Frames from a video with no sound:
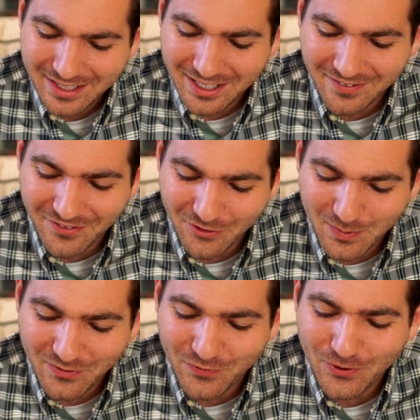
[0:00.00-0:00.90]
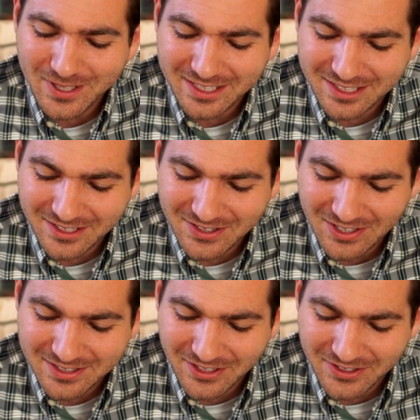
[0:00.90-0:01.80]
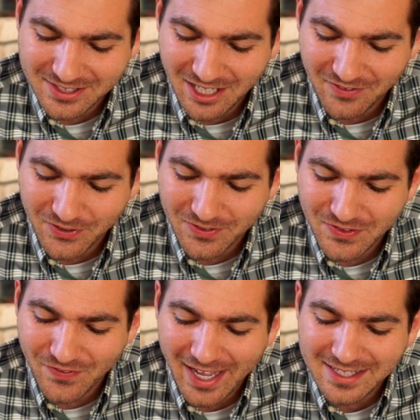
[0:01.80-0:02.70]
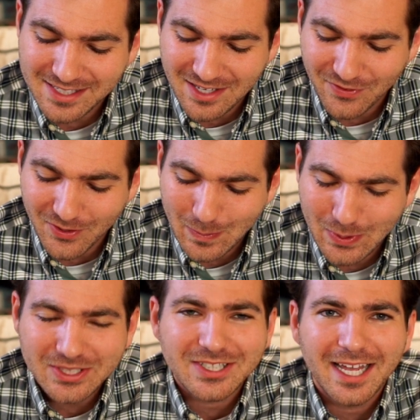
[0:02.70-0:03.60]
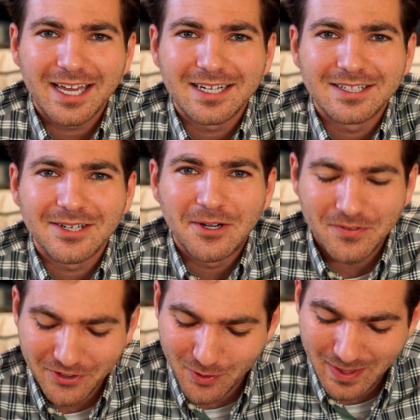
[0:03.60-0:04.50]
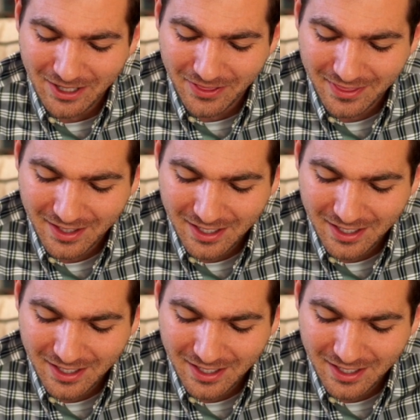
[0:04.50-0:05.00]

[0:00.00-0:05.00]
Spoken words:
If you've been foolish in exalting yourself, or have devised evil, put your hand over your mouth.